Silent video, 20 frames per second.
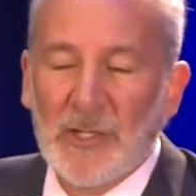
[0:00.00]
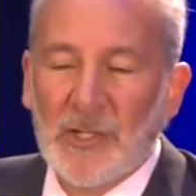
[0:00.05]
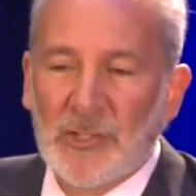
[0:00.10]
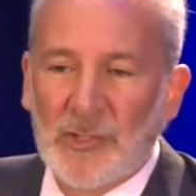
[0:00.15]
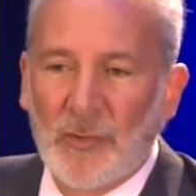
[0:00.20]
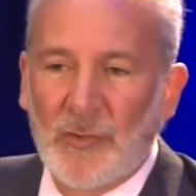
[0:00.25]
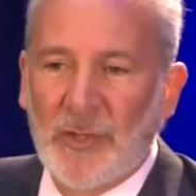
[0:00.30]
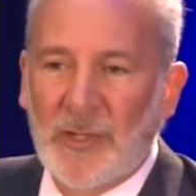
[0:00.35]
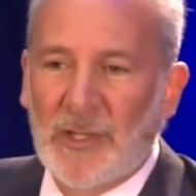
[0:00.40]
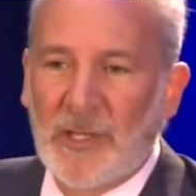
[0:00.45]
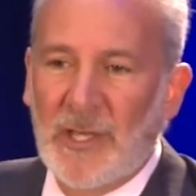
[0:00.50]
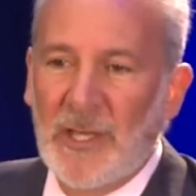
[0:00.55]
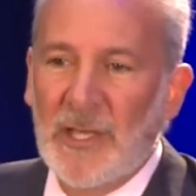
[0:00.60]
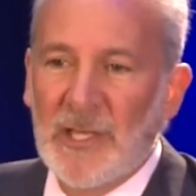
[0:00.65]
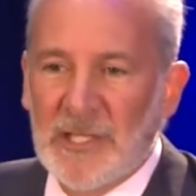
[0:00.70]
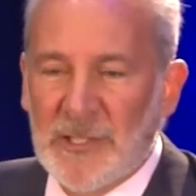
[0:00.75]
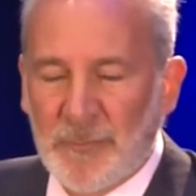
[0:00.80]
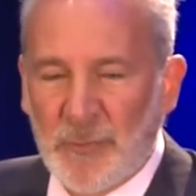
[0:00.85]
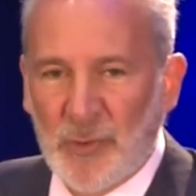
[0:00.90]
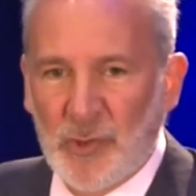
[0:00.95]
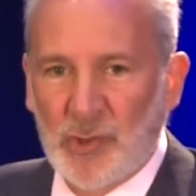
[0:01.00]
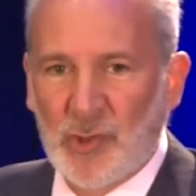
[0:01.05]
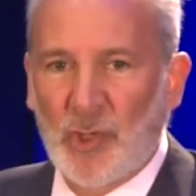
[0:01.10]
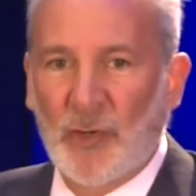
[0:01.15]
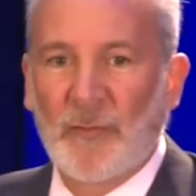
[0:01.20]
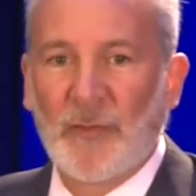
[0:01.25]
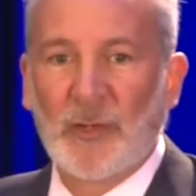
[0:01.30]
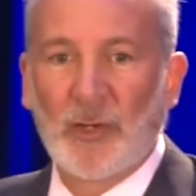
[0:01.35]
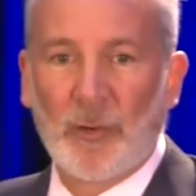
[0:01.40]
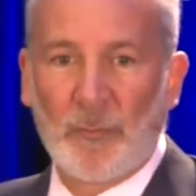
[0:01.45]
So the key is
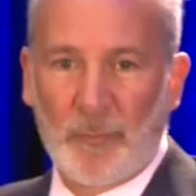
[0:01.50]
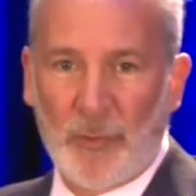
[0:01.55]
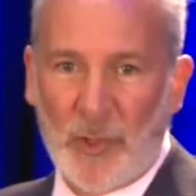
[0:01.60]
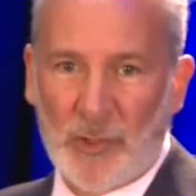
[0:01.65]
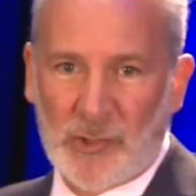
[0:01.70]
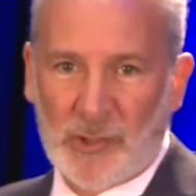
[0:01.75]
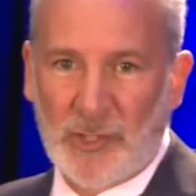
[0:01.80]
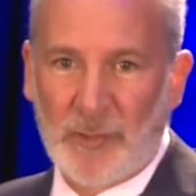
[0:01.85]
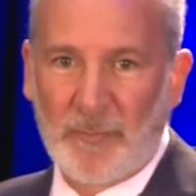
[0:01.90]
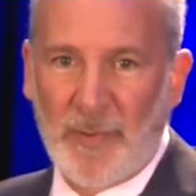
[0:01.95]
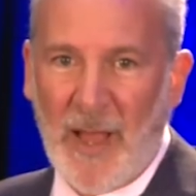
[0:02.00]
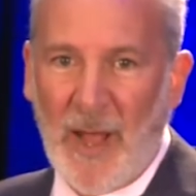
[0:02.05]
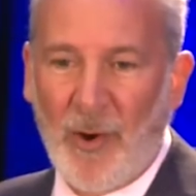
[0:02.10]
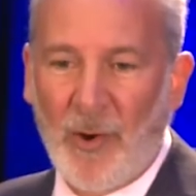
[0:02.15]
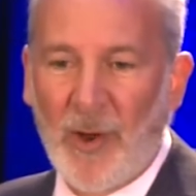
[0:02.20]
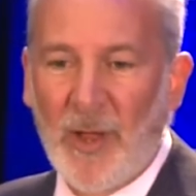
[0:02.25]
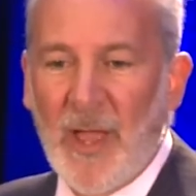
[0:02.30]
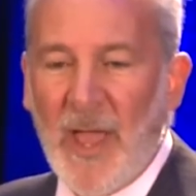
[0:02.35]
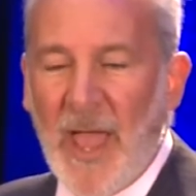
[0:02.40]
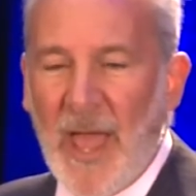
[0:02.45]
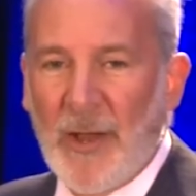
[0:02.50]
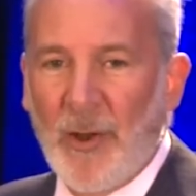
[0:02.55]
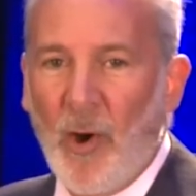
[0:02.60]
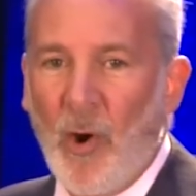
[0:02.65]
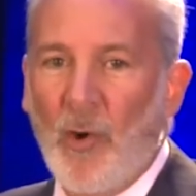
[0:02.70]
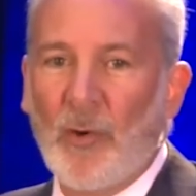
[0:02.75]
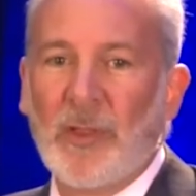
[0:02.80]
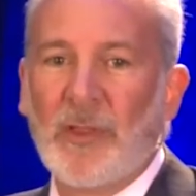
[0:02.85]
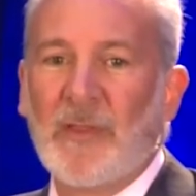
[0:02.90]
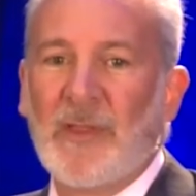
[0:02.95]
preserving your purchasing power and
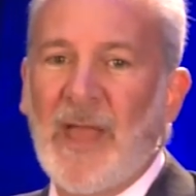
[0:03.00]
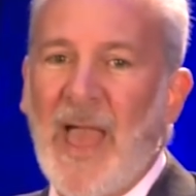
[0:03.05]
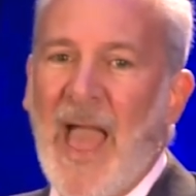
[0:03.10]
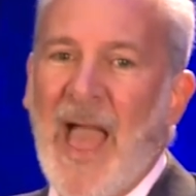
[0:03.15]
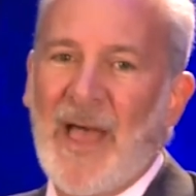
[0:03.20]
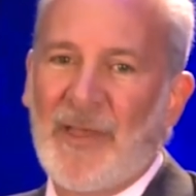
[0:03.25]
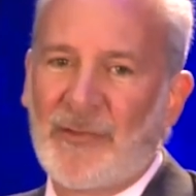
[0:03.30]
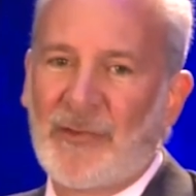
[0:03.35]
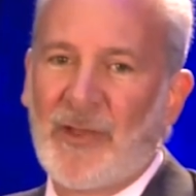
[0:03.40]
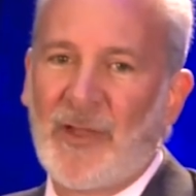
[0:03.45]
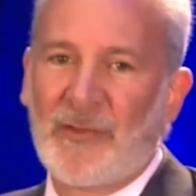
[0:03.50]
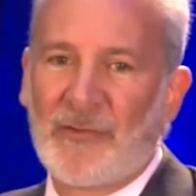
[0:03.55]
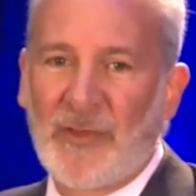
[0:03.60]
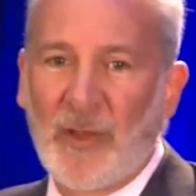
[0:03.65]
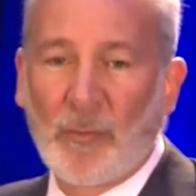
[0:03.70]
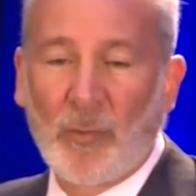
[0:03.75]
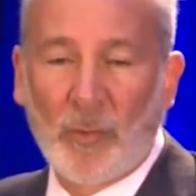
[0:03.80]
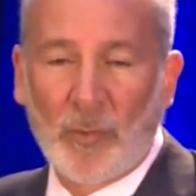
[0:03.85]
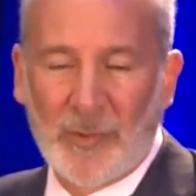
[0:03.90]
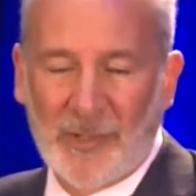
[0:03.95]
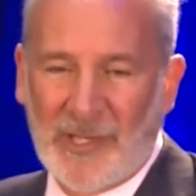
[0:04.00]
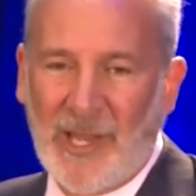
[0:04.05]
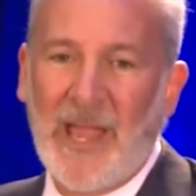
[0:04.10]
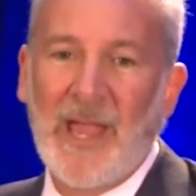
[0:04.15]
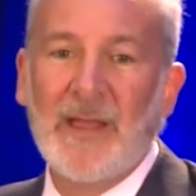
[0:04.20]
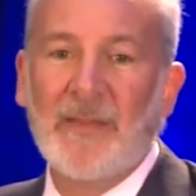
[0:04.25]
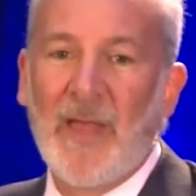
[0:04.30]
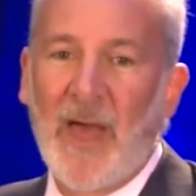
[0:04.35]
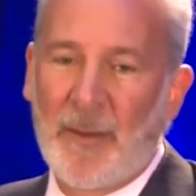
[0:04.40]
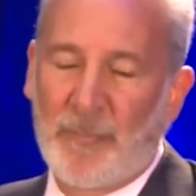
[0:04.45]
owning the assets that will
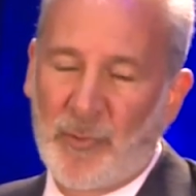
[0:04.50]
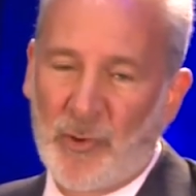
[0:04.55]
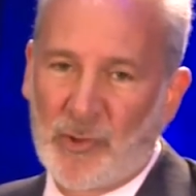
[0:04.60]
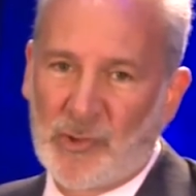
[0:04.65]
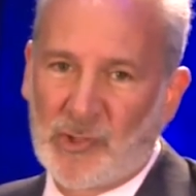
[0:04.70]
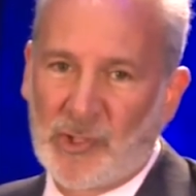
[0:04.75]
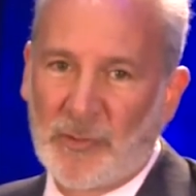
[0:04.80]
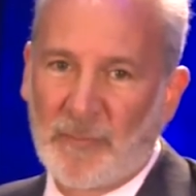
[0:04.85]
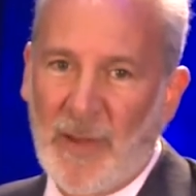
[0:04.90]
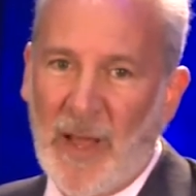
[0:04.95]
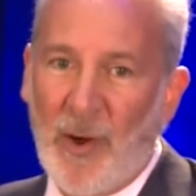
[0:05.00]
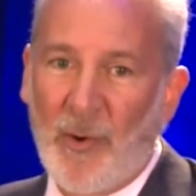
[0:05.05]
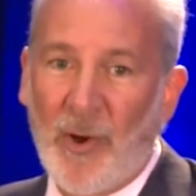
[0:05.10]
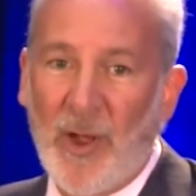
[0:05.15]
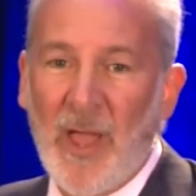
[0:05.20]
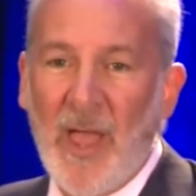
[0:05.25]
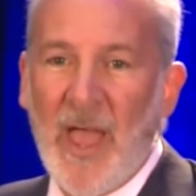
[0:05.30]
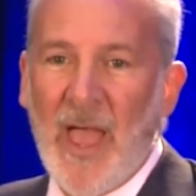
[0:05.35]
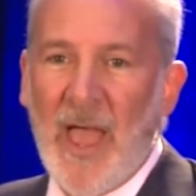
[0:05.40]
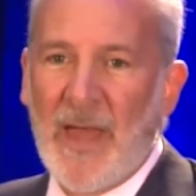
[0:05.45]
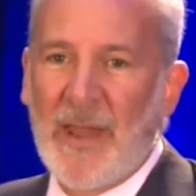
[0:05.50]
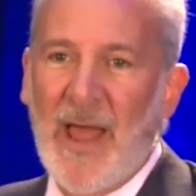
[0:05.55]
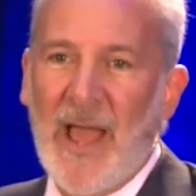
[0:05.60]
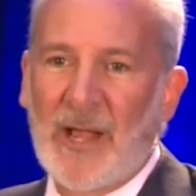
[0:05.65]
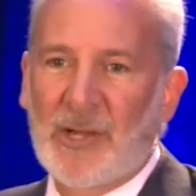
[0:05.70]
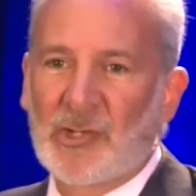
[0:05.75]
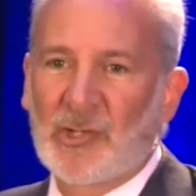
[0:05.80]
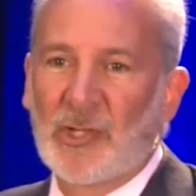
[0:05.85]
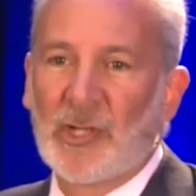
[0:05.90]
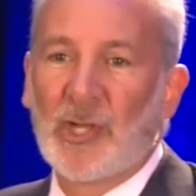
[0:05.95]
retain that purchasing power and
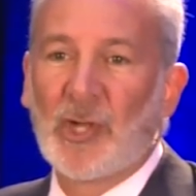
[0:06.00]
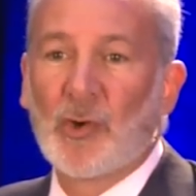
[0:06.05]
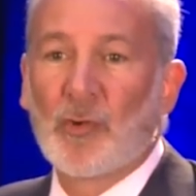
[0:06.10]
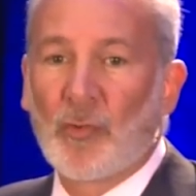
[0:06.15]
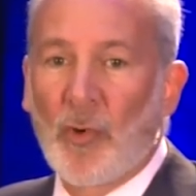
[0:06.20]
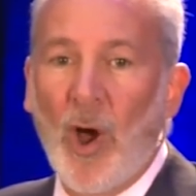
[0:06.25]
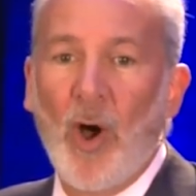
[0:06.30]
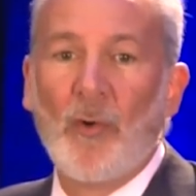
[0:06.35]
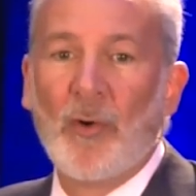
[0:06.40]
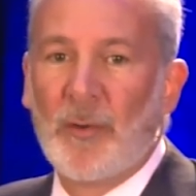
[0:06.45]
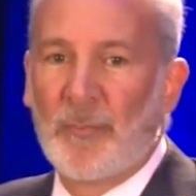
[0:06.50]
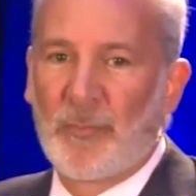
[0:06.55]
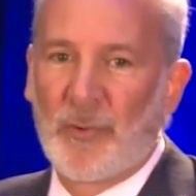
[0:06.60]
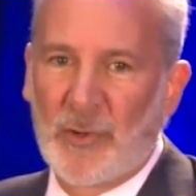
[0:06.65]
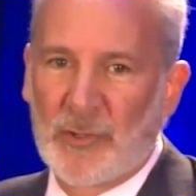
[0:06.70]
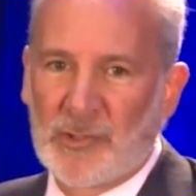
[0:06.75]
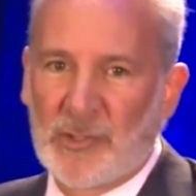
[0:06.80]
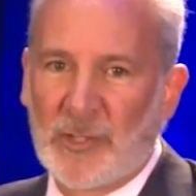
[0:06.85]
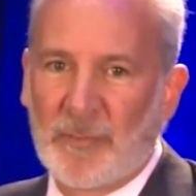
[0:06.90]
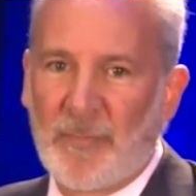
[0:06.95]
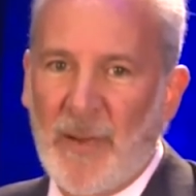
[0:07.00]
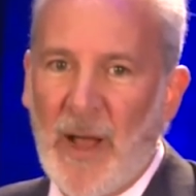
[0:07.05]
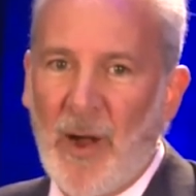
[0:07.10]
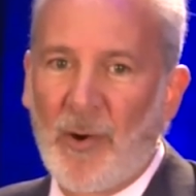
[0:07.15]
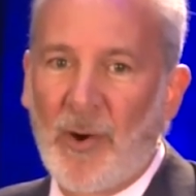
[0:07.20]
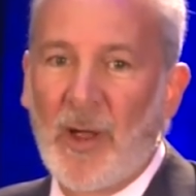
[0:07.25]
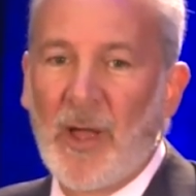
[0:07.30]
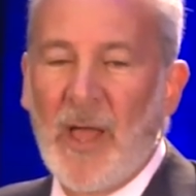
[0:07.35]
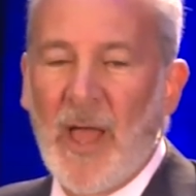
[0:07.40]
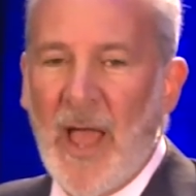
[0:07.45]
actually grow in purchasing
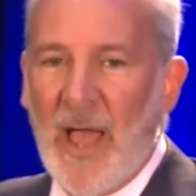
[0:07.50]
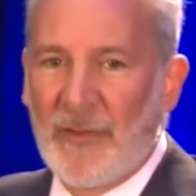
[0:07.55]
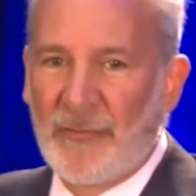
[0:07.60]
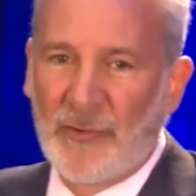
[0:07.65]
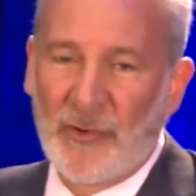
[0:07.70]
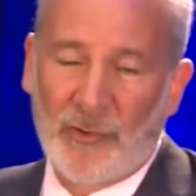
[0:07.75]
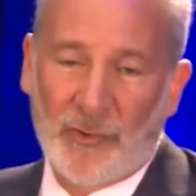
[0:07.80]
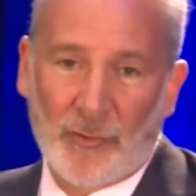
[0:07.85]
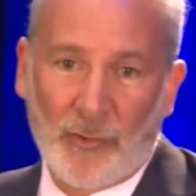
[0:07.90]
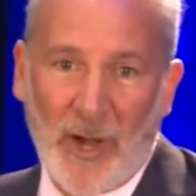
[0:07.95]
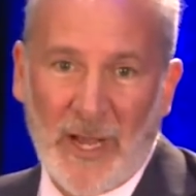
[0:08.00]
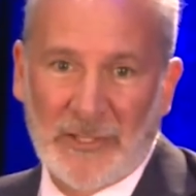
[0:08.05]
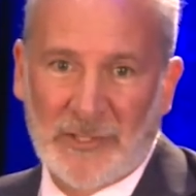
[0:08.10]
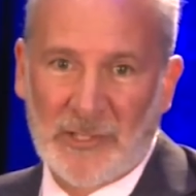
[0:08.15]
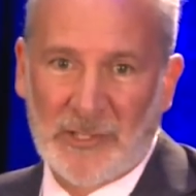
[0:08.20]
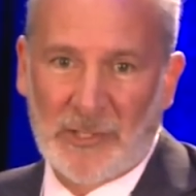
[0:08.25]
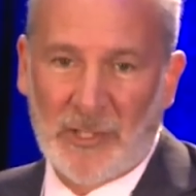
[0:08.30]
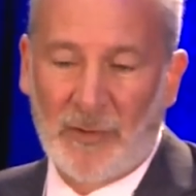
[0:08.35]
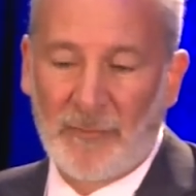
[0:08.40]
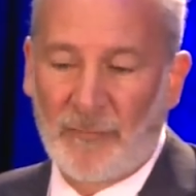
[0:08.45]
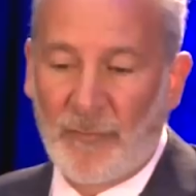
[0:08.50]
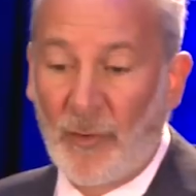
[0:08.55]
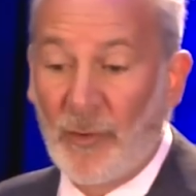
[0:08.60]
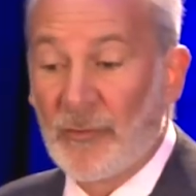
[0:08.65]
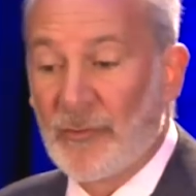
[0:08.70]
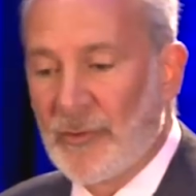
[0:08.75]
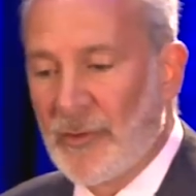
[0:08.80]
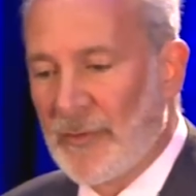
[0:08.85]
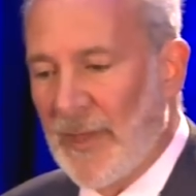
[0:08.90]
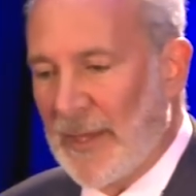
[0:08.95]
power as this crisis
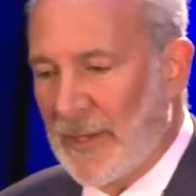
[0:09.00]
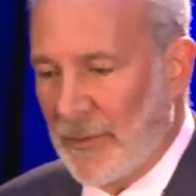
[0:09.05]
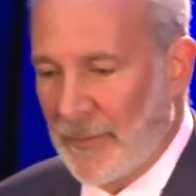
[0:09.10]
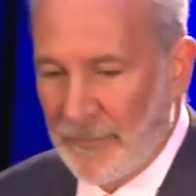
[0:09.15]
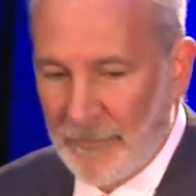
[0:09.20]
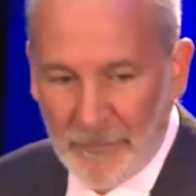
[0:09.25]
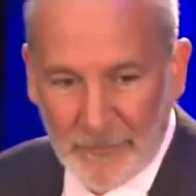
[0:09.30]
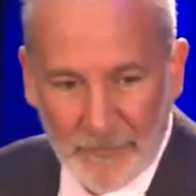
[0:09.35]
unfolds. Thank you.